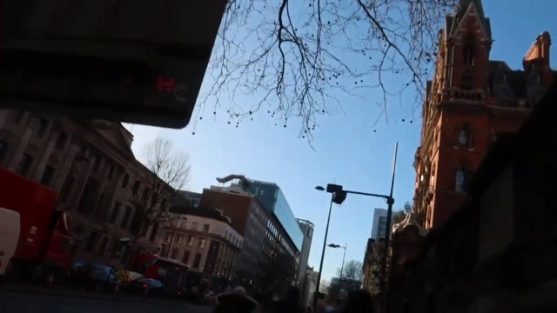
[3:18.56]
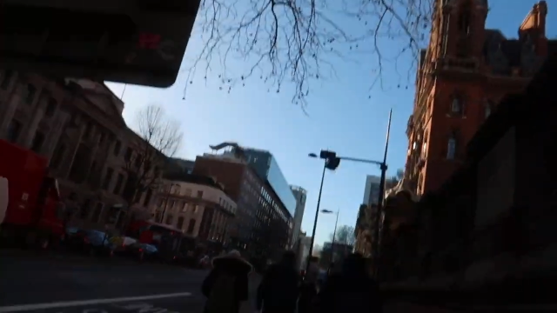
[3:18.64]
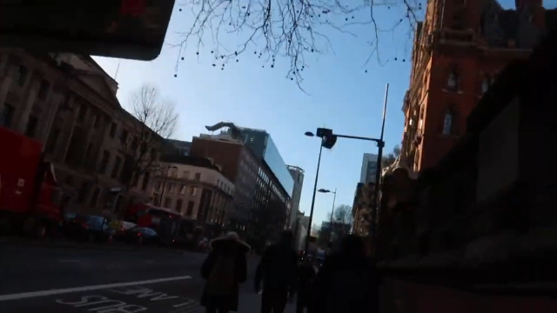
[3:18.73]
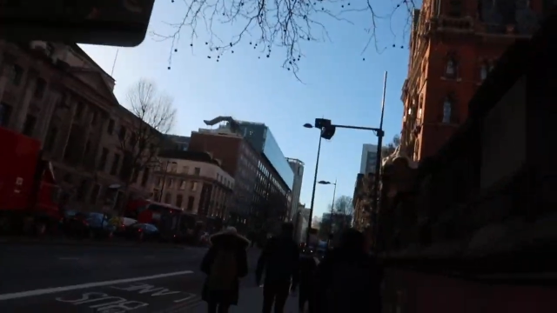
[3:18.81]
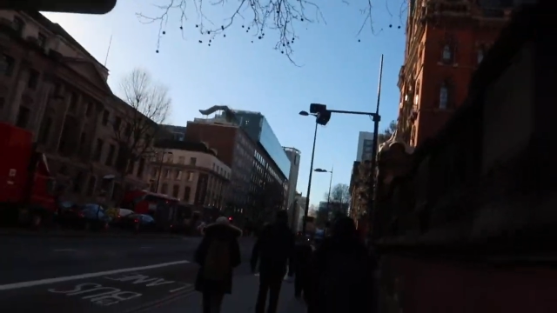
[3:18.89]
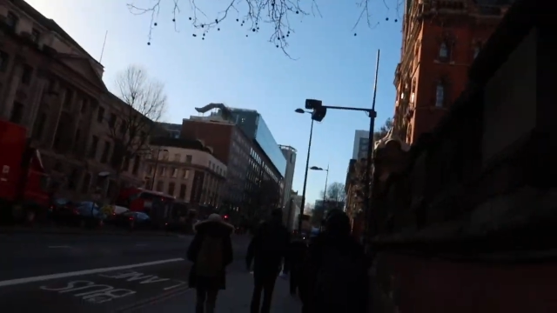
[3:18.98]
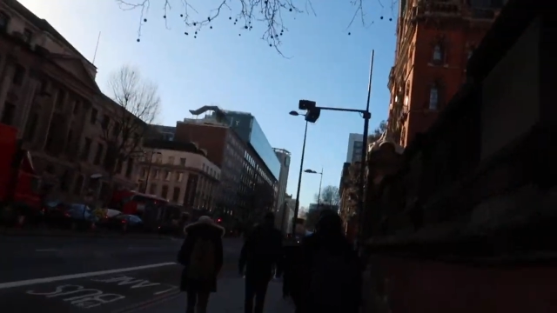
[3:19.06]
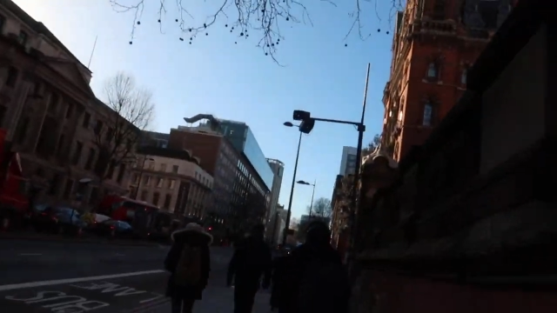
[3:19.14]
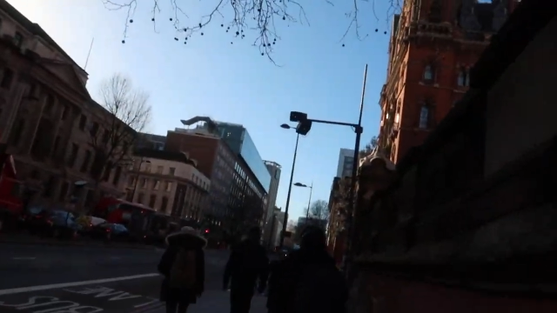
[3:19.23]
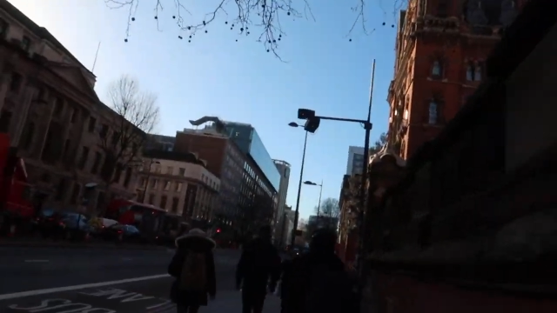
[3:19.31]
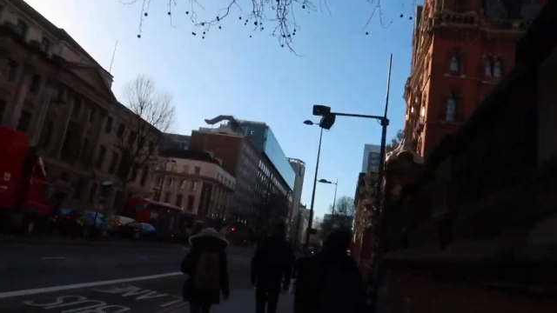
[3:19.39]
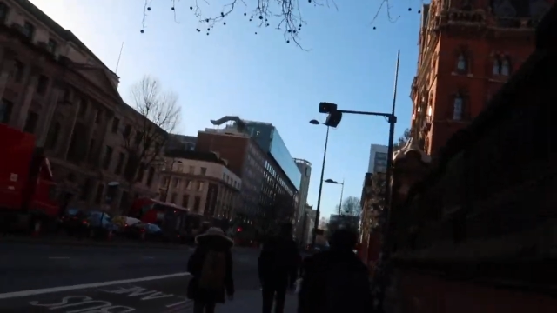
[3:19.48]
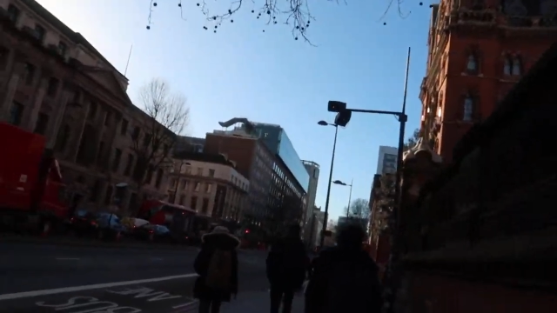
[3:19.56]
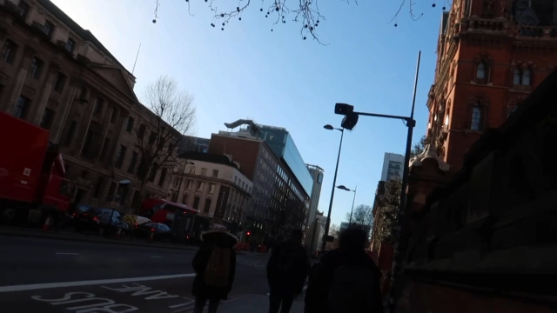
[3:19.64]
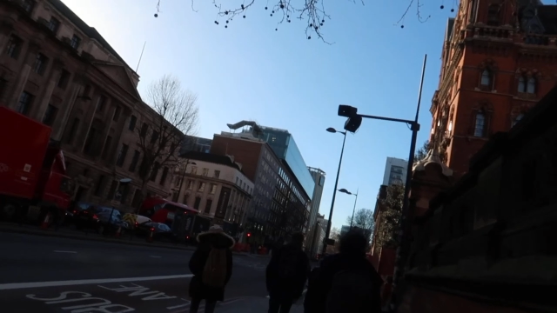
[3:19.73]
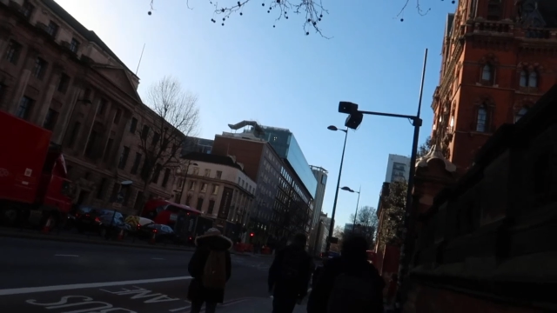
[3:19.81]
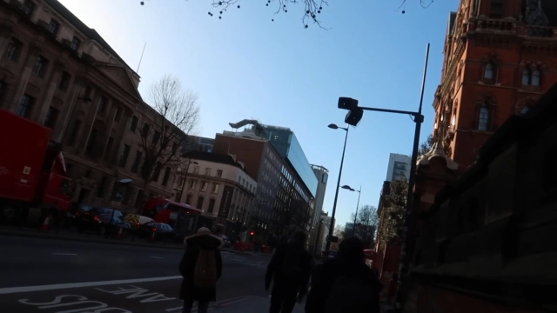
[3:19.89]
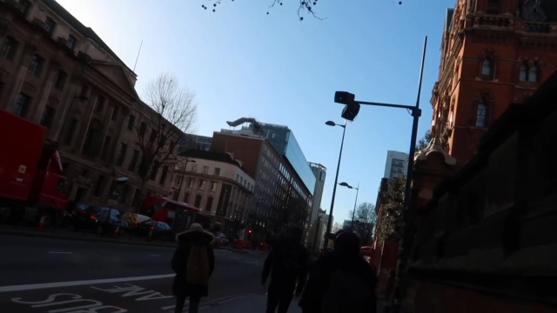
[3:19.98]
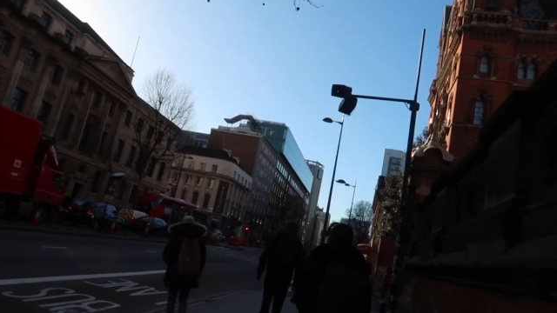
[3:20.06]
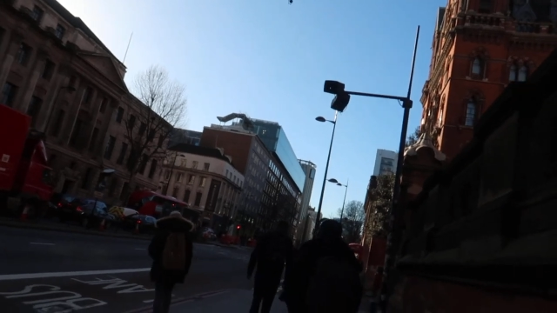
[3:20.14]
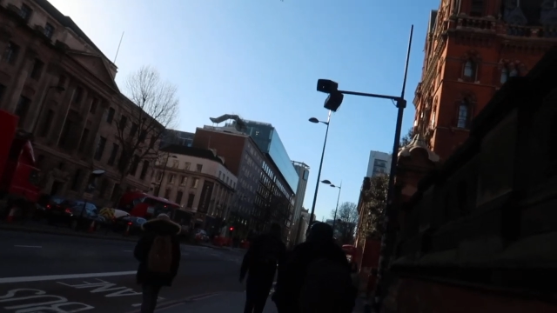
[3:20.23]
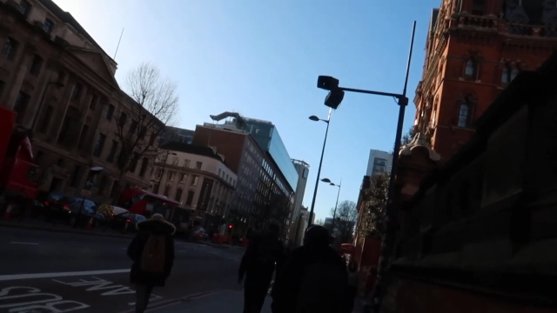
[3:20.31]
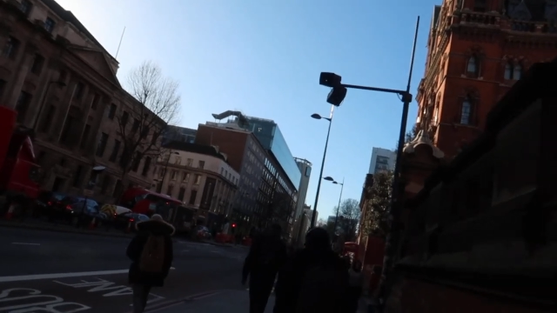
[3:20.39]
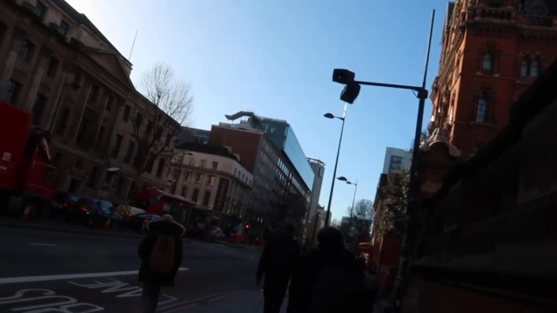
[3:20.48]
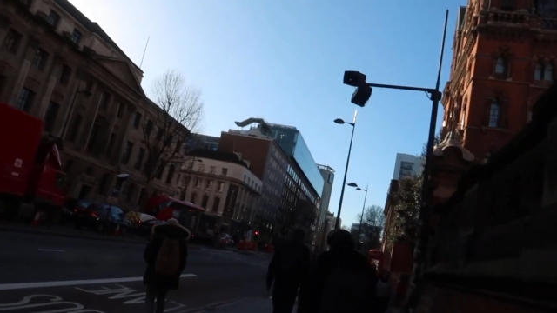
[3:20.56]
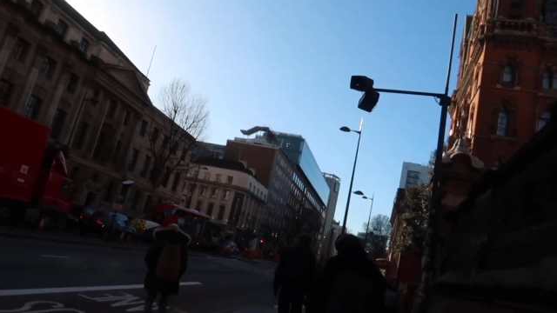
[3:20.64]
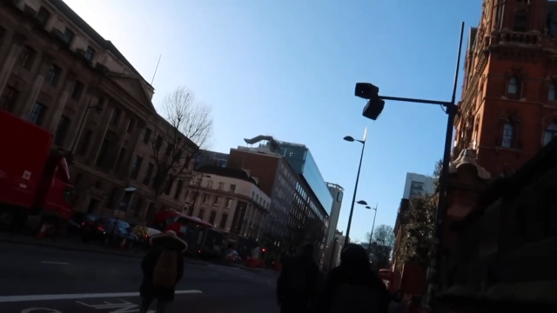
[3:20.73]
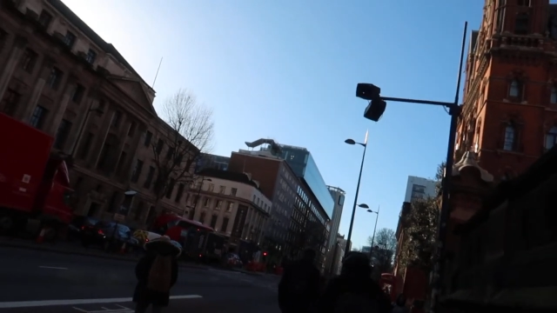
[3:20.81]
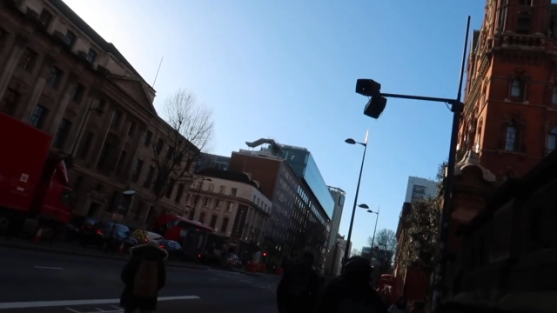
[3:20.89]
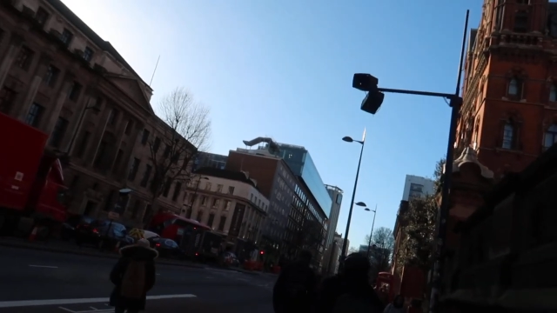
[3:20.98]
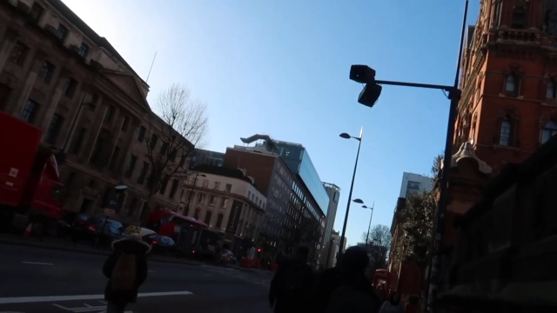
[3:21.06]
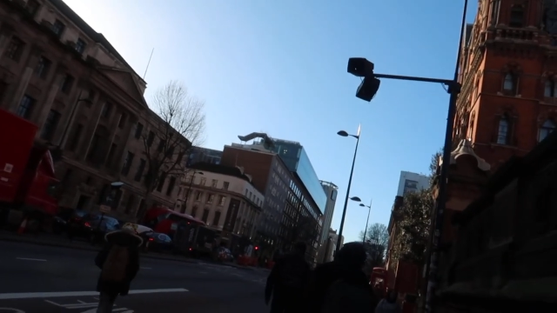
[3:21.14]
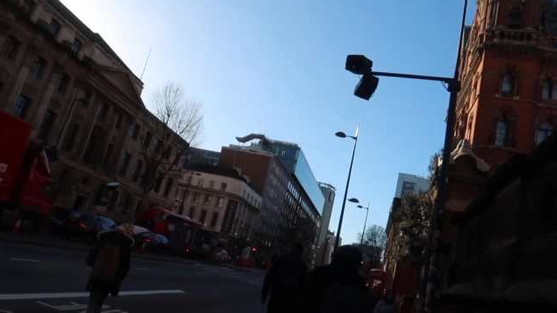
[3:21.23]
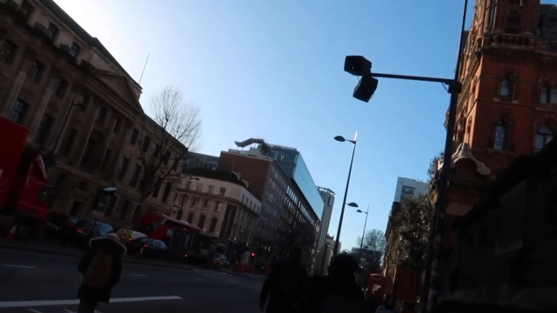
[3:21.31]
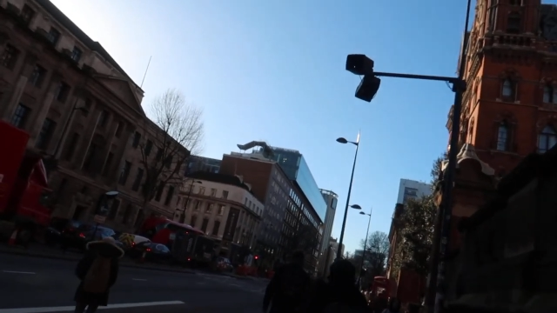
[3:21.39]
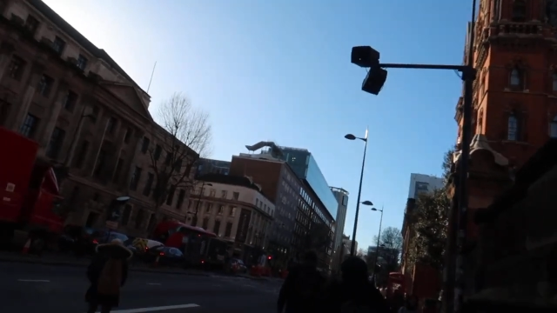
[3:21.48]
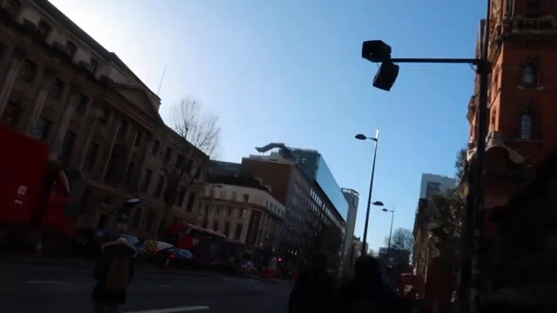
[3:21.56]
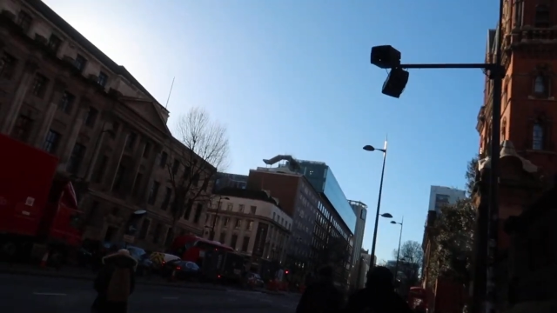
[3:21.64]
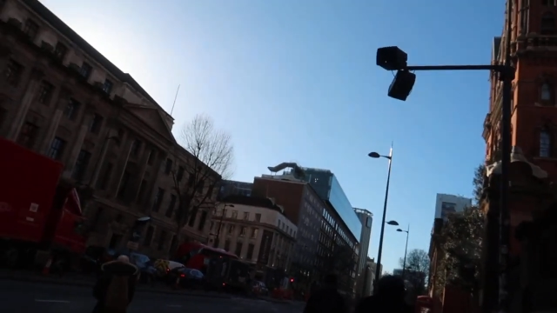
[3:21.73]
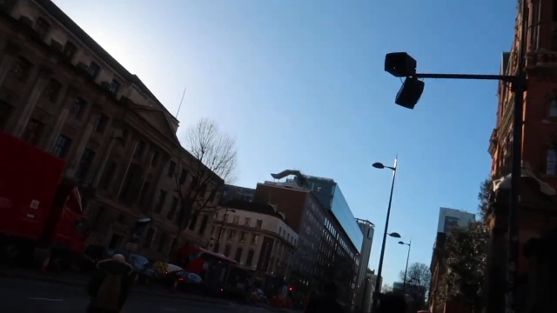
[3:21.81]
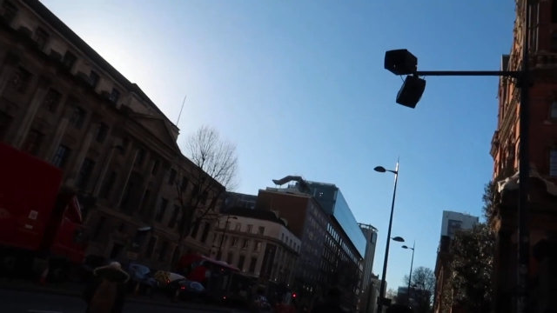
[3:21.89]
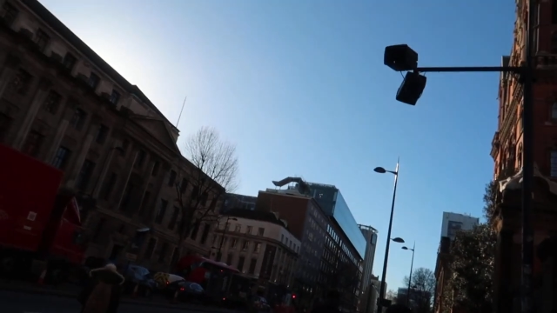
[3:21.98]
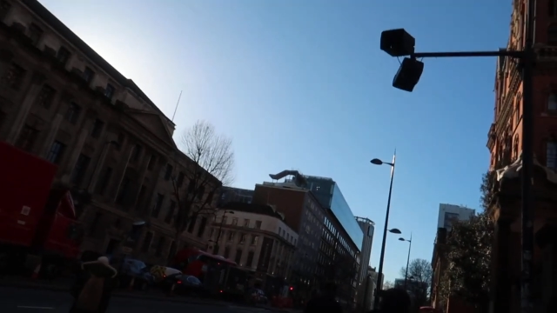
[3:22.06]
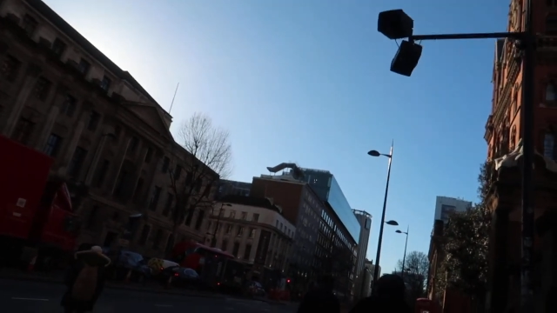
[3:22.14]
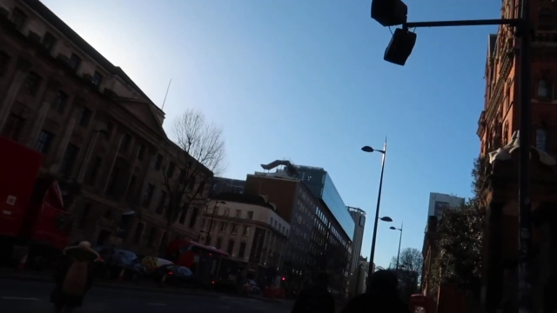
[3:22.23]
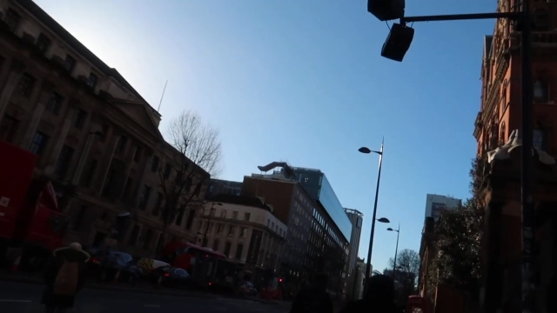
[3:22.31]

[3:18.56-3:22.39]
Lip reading: No face is visible, so there are no lips to read.